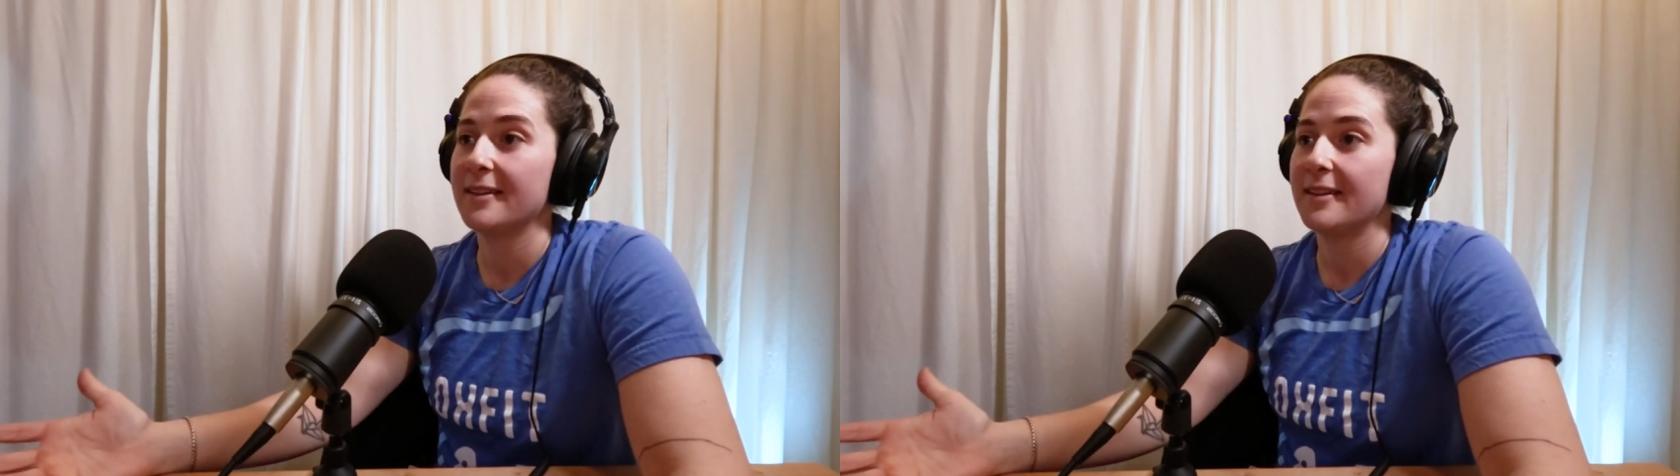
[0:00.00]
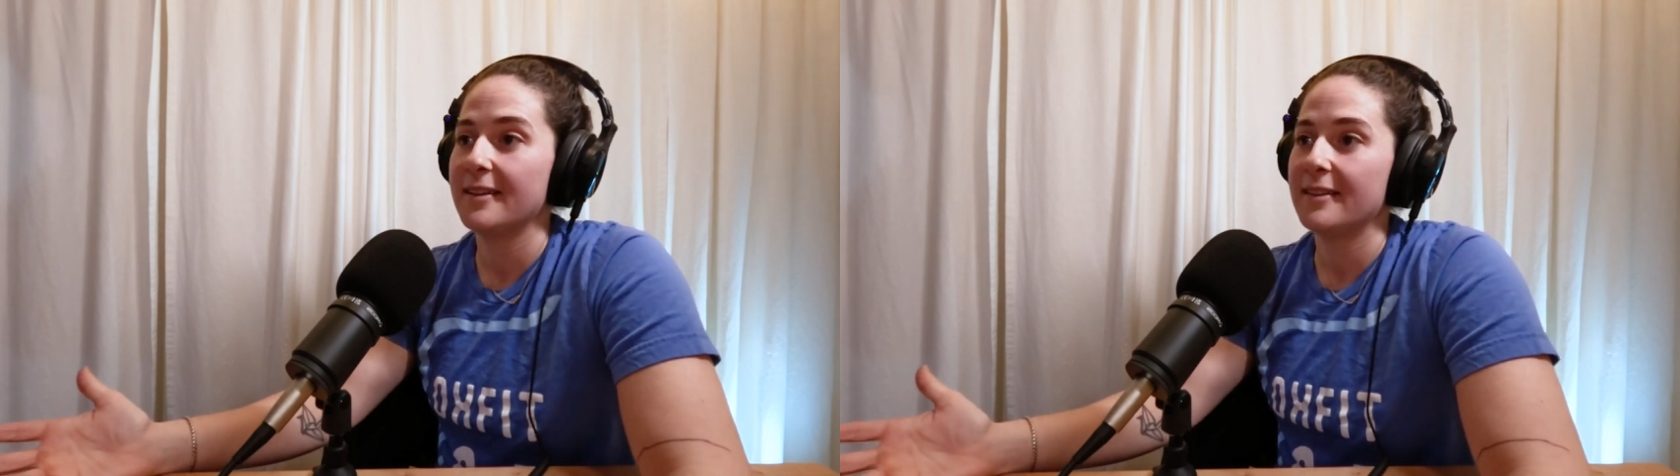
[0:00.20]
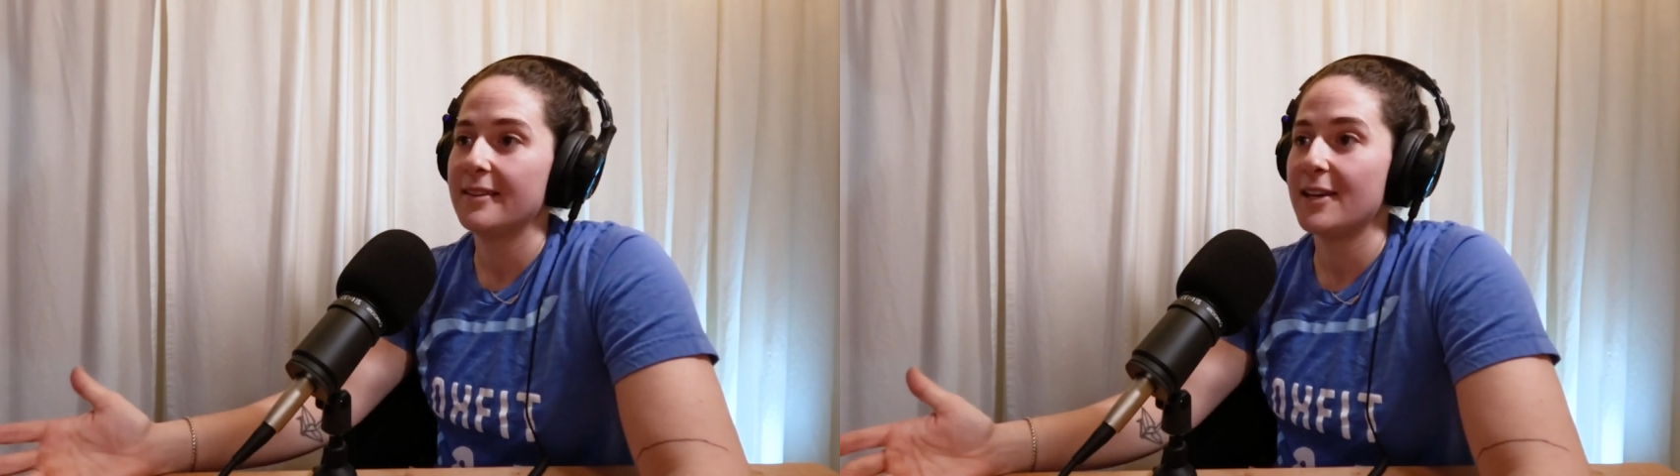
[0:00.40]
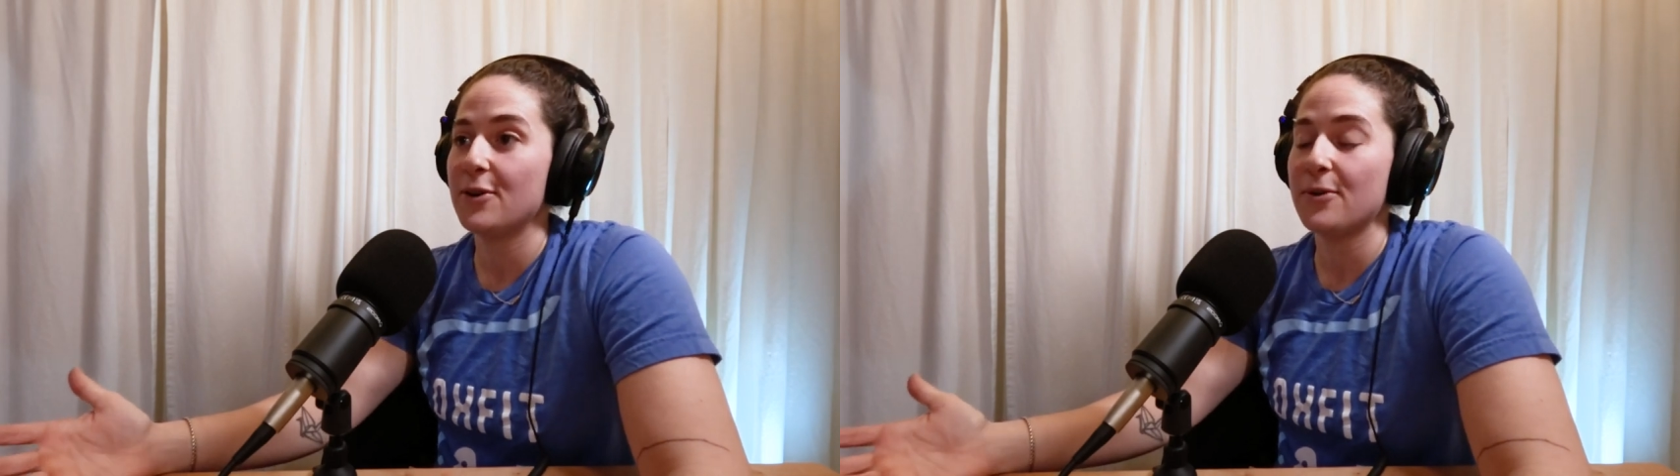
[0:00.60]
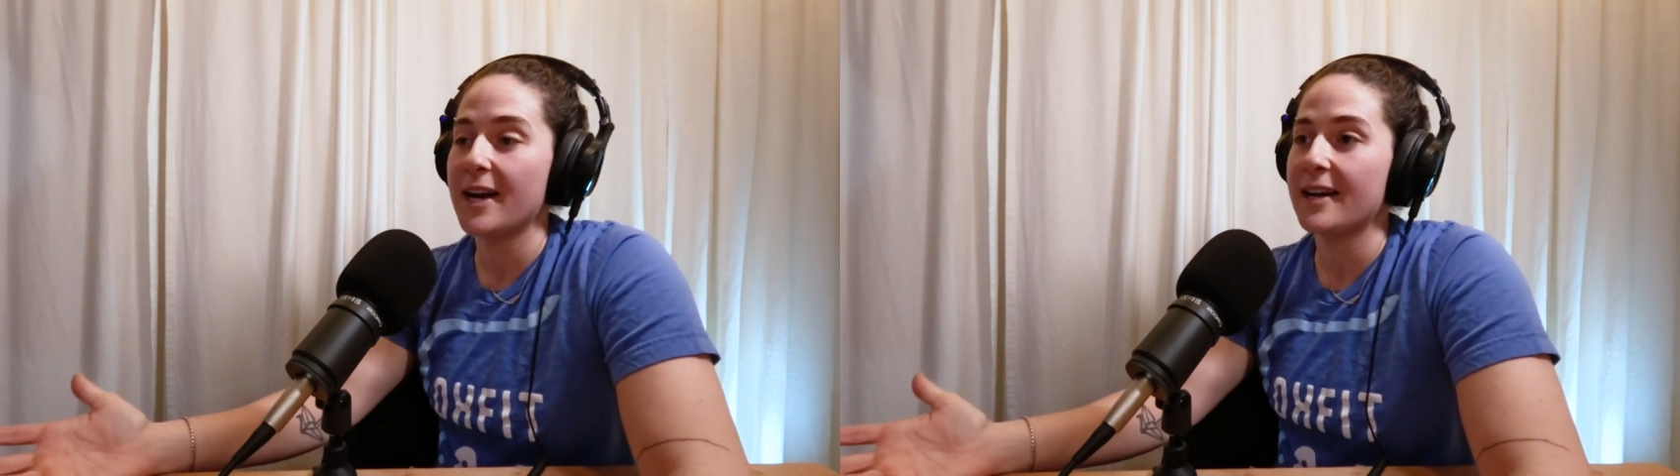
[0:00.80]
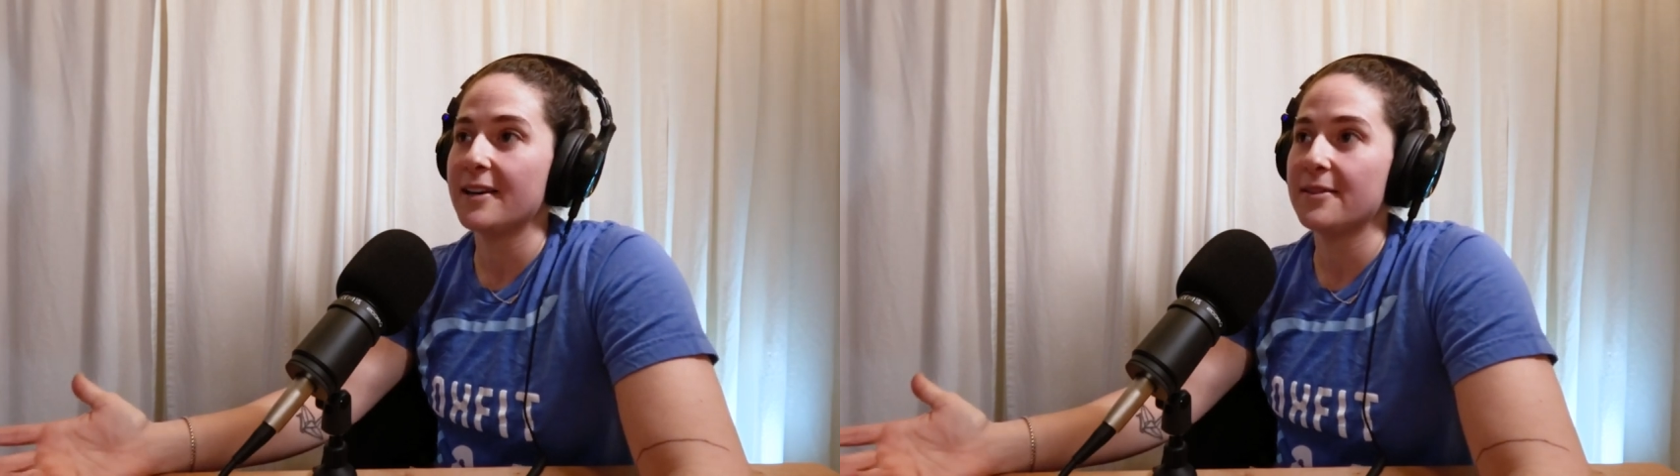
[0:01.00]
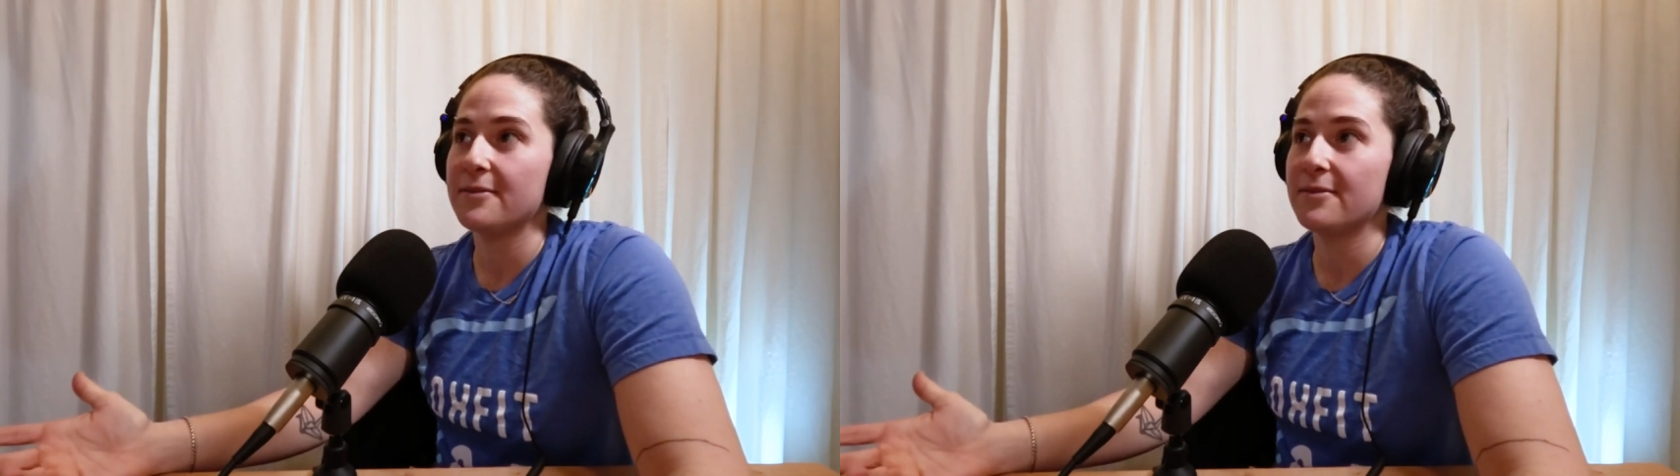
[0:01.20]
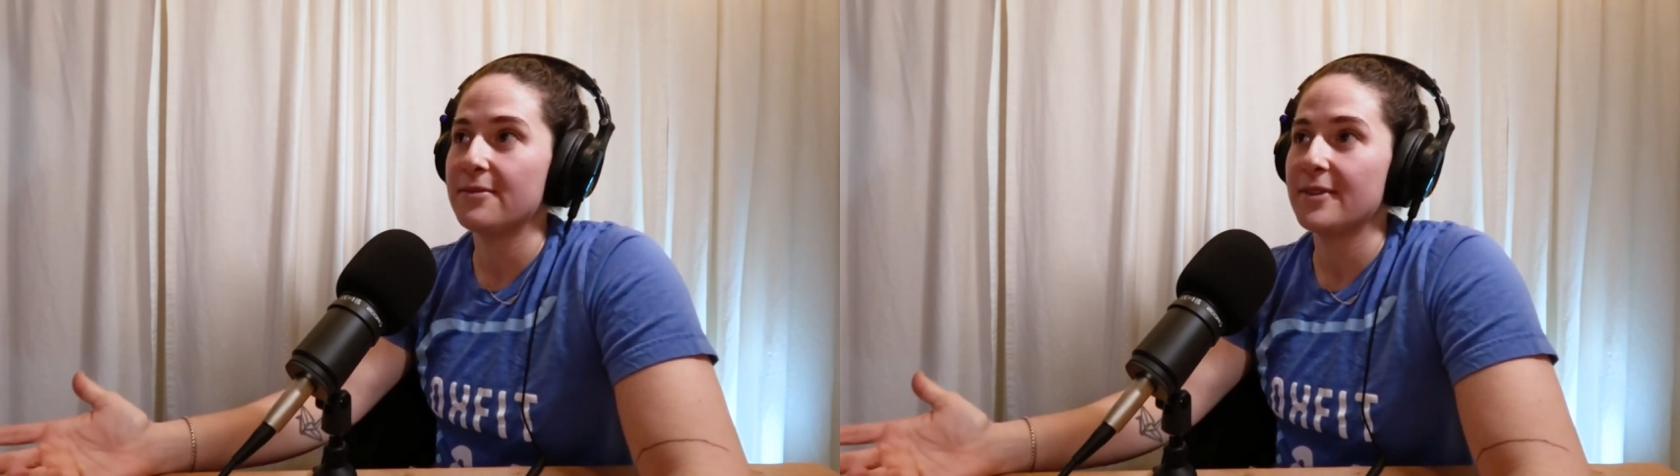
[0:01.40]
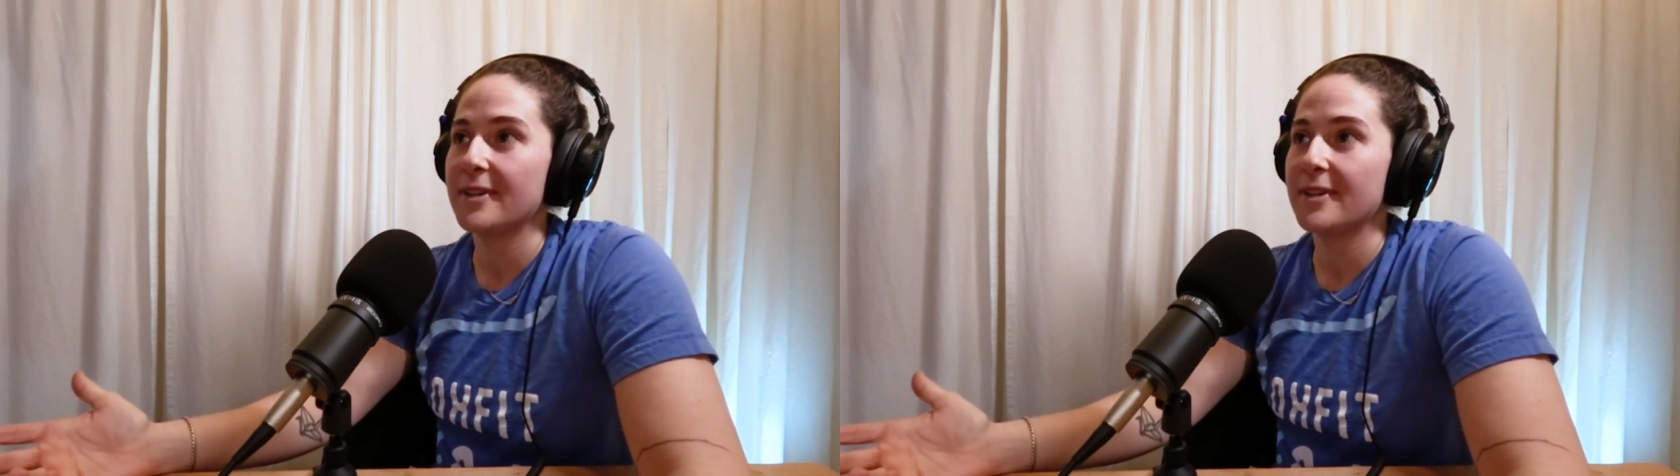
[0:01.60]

Mm-hmm. They don't have